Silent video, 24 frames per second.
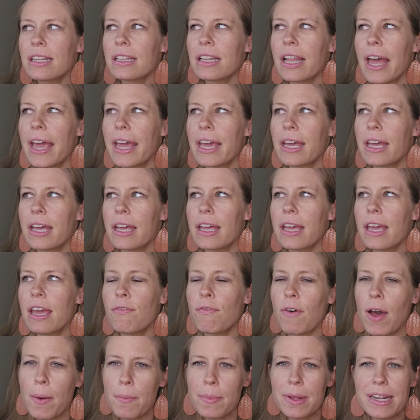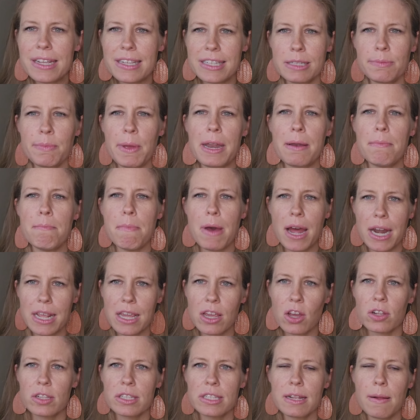like if I'm going to spend money
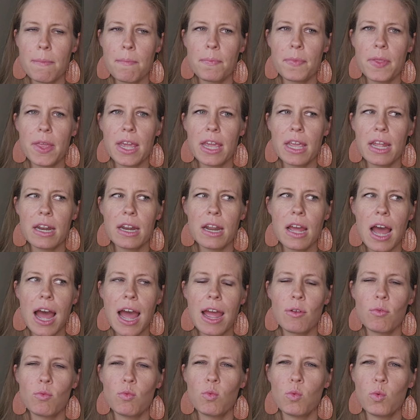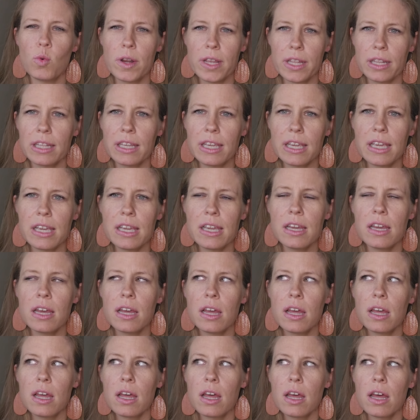on something, I really
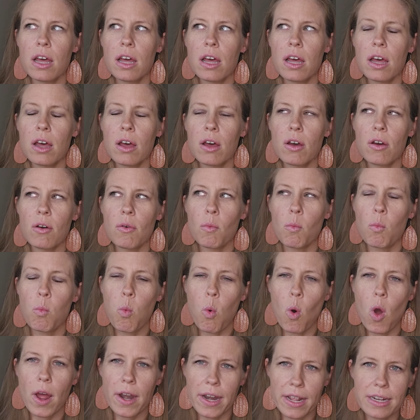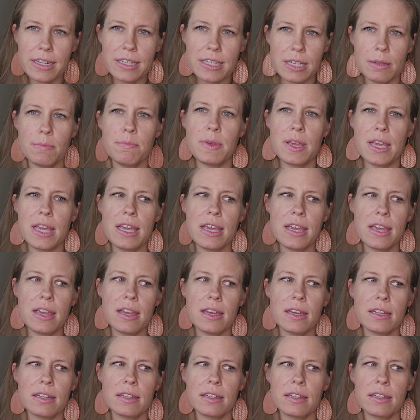want it to be
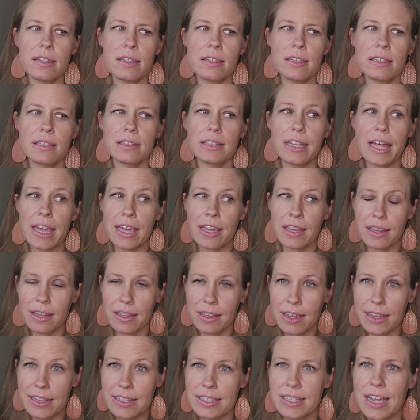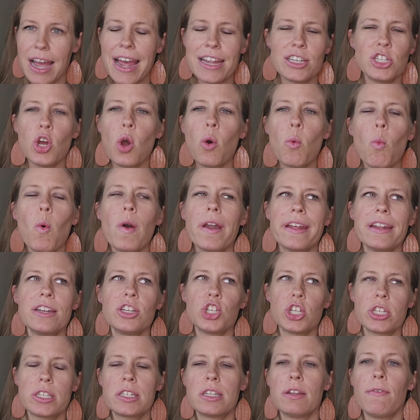like I don't want it
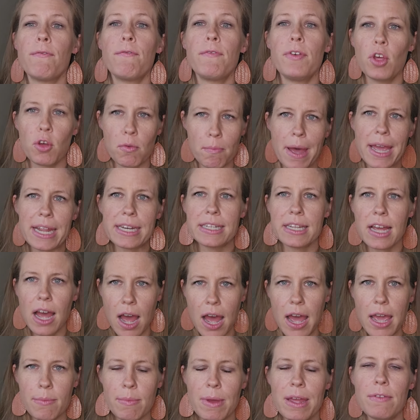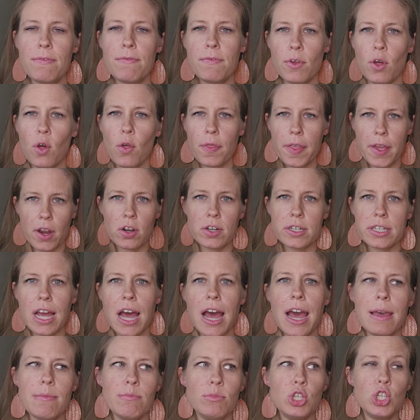just to fill my time and fill their
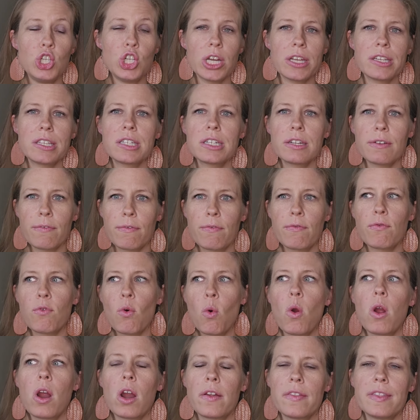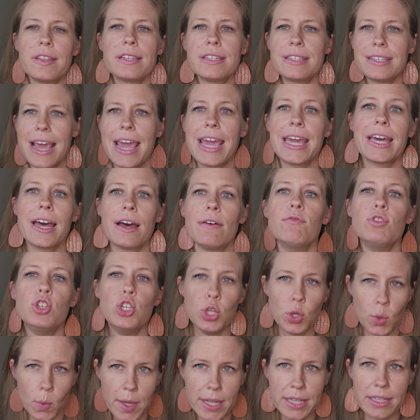time just for the sake of
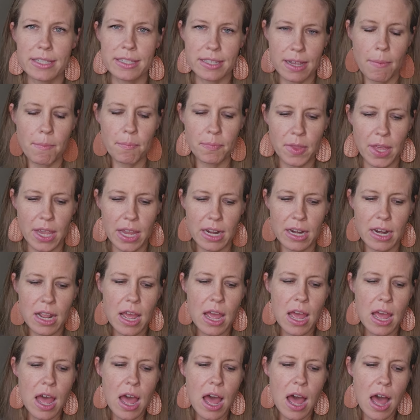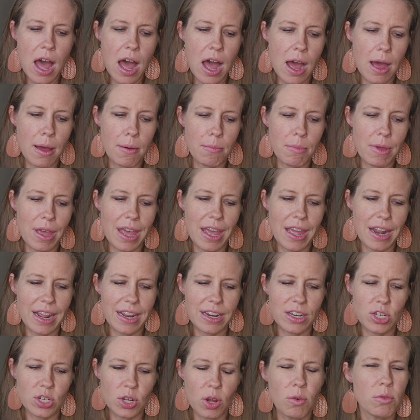doing something. Um, and I
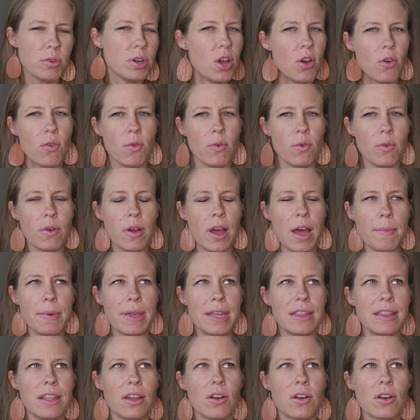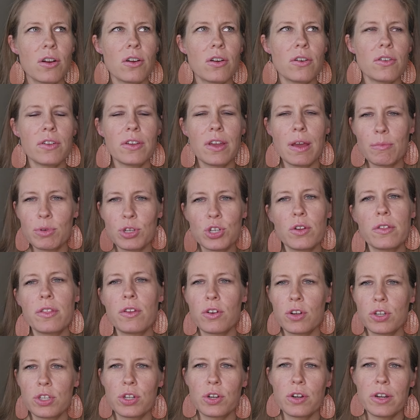don't know, I mean, there are, I'm sure there
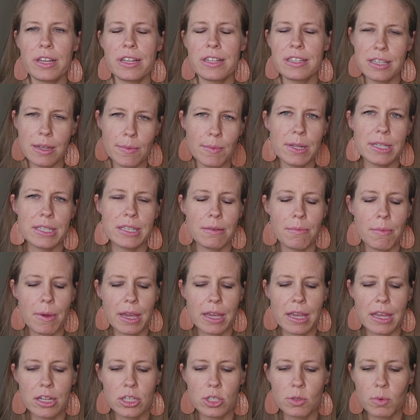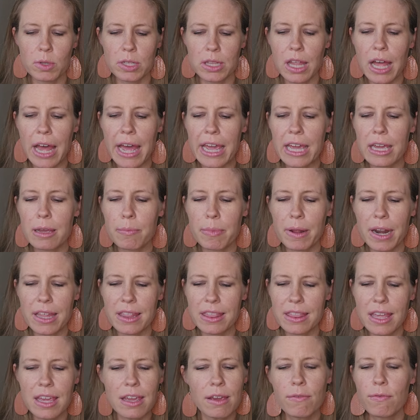are certain exhibits that my kids would like, but I
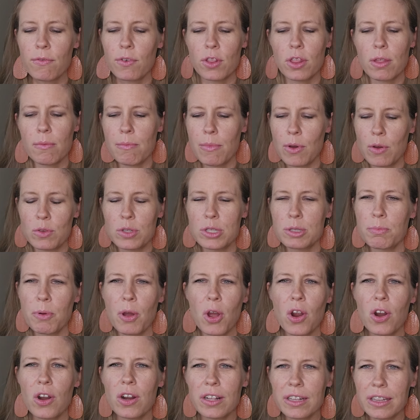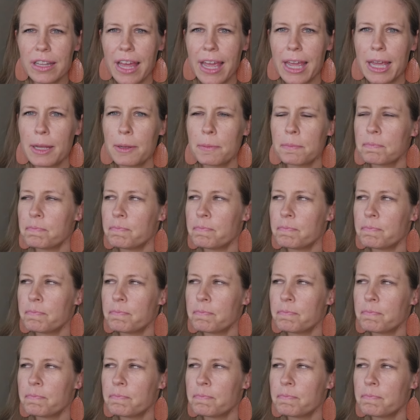think for the most part, like,